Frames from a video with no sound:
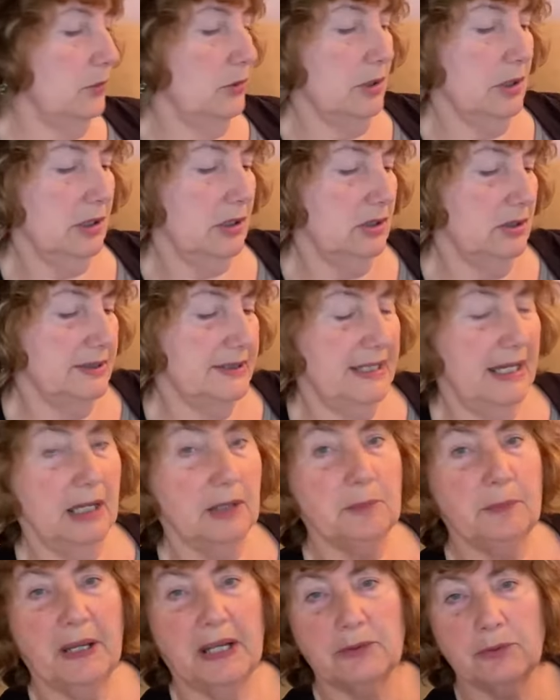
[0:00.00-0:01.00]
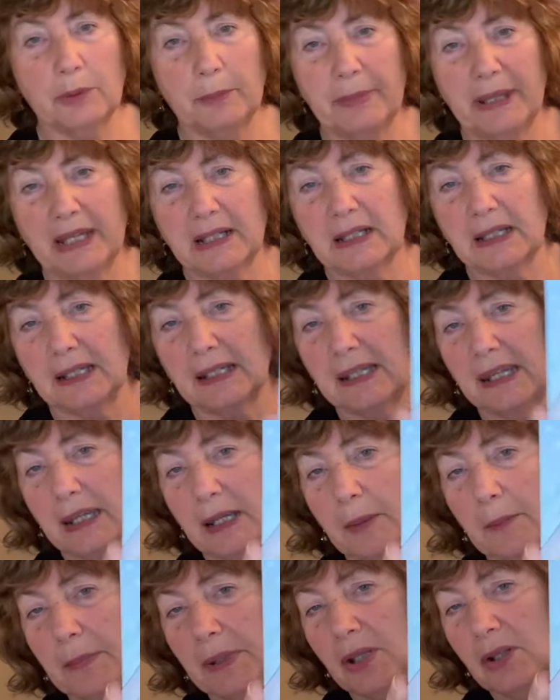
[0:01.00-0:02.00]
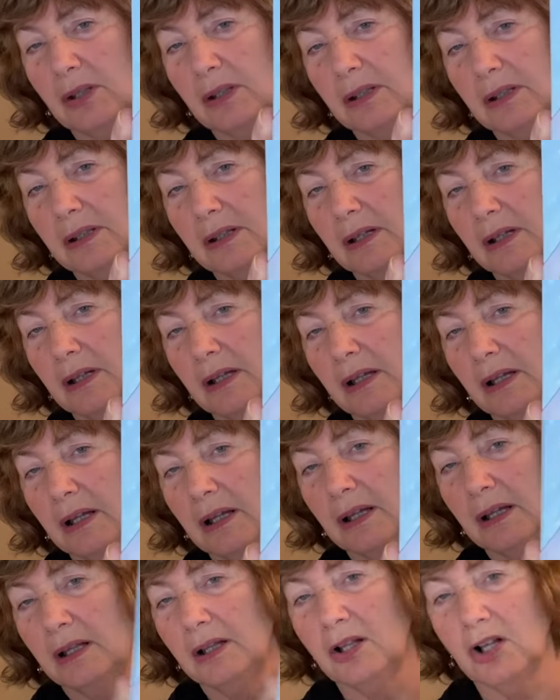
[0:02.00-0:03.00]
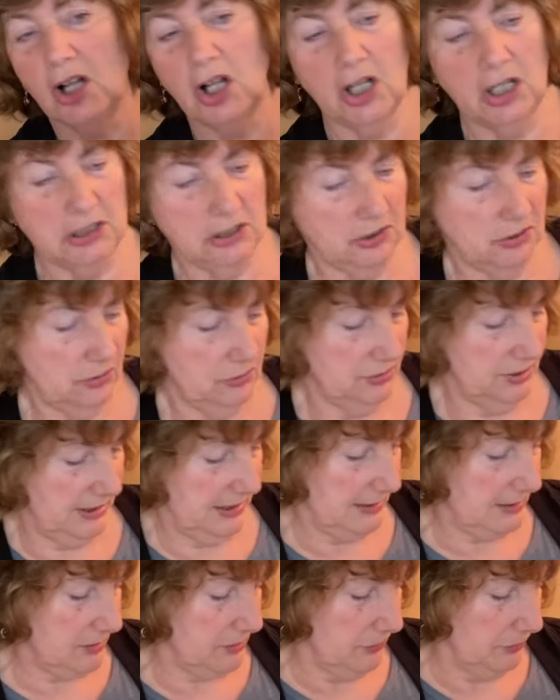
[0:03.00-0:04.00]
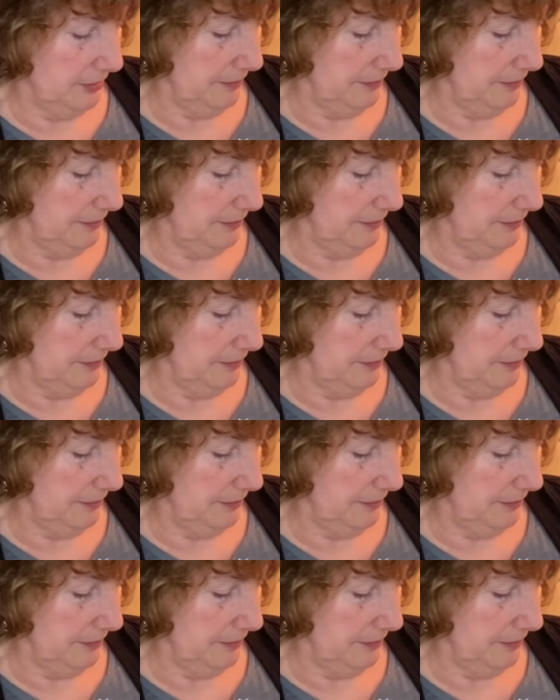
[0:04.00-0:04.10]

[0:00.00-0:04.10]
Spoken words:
Oracle deck by Rebecca Campbell. All of her decks are